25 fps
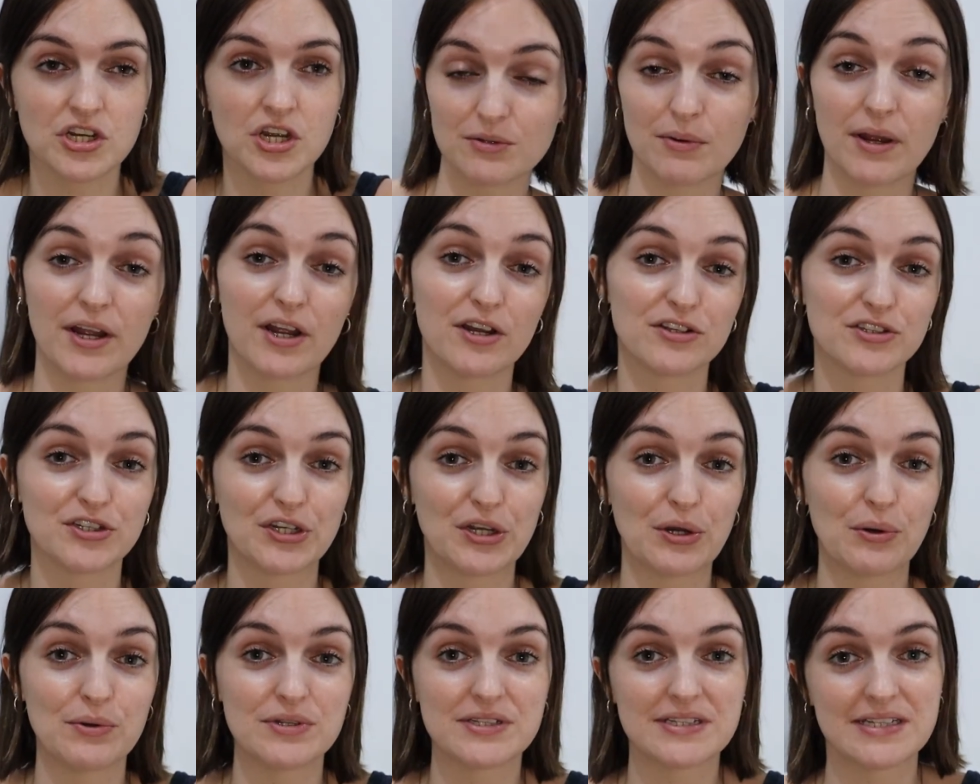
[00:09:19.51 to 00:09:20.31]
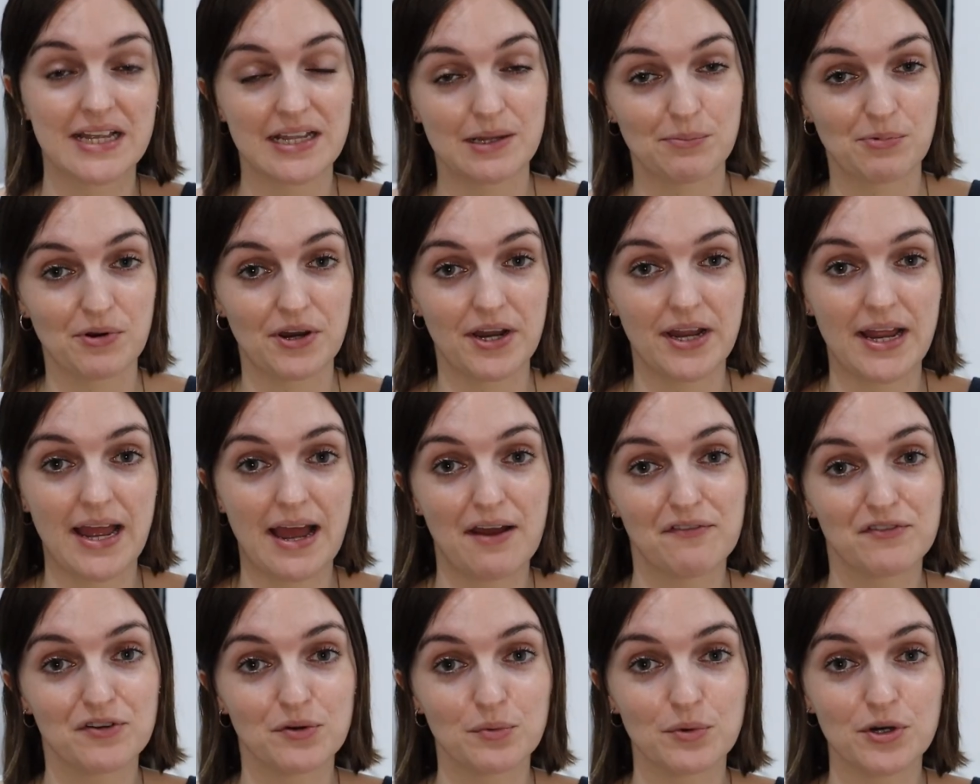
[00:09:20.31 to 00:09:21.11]
So I got to go and celebrate
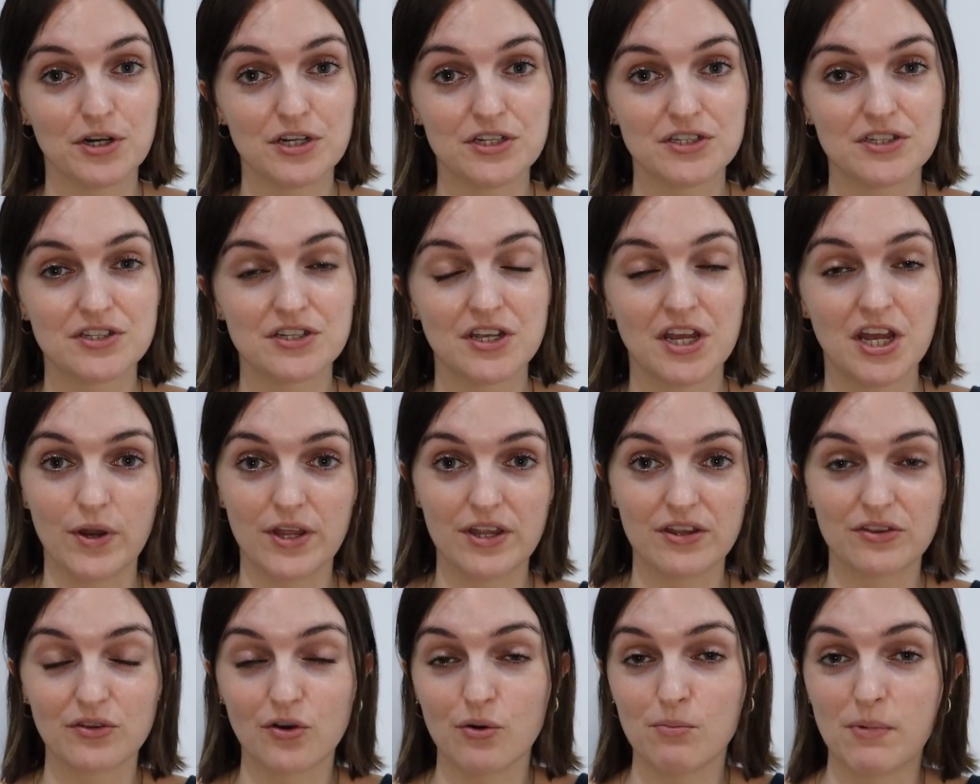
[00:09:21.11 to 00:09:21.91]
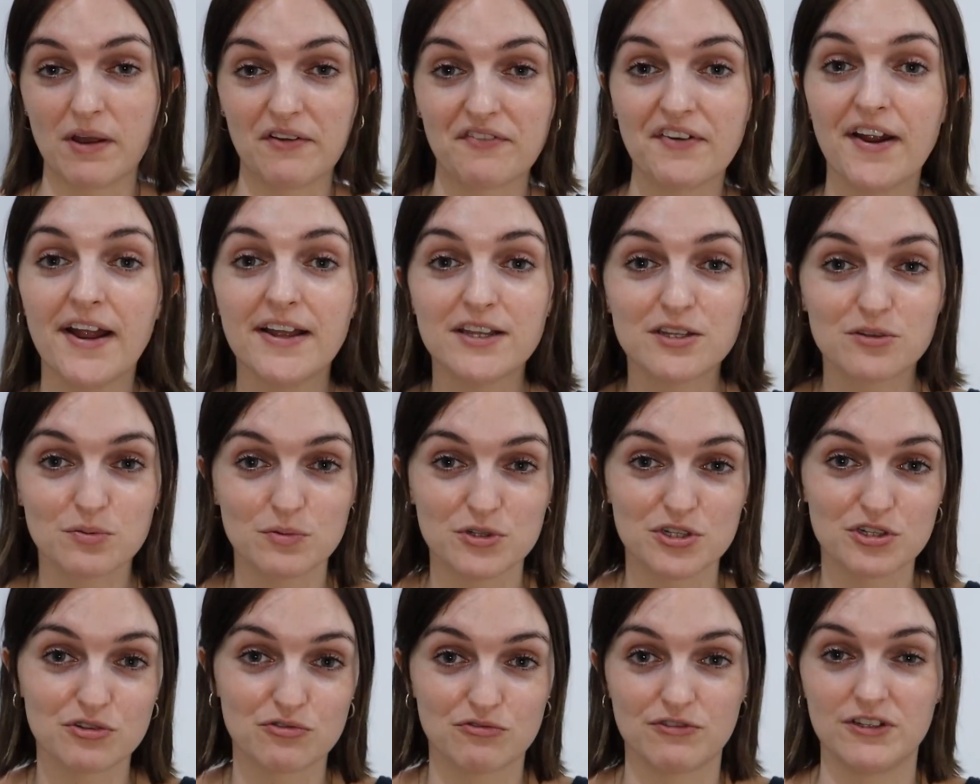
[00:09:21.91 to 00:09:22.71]
afterwards with all my friends,
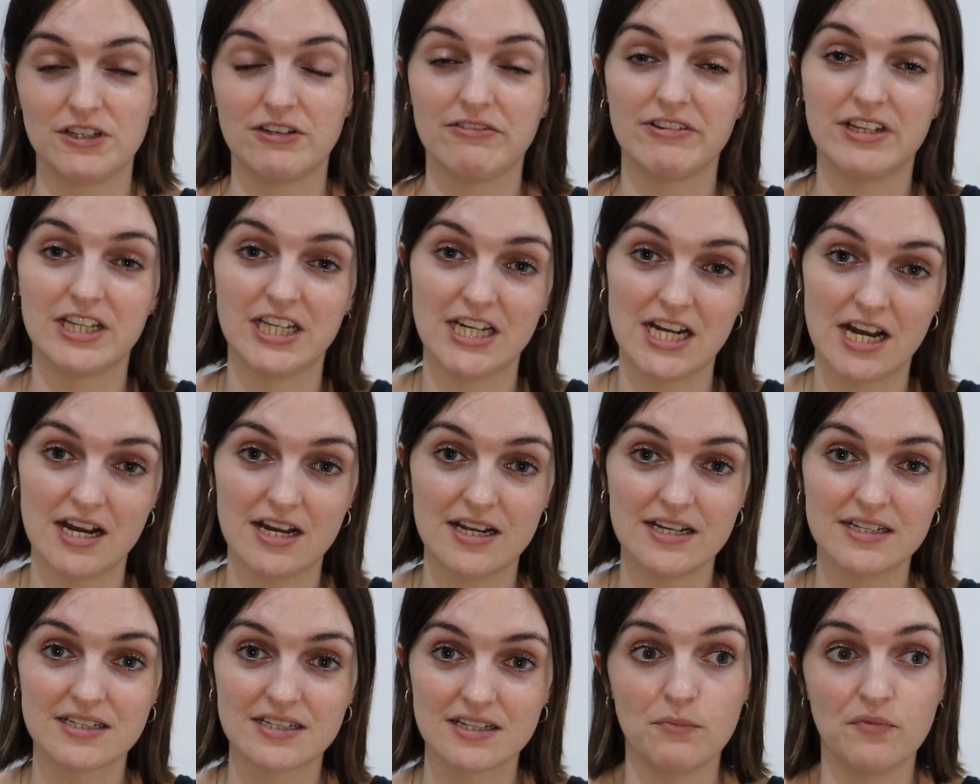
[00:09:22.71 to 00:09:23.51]
which is really, really nice.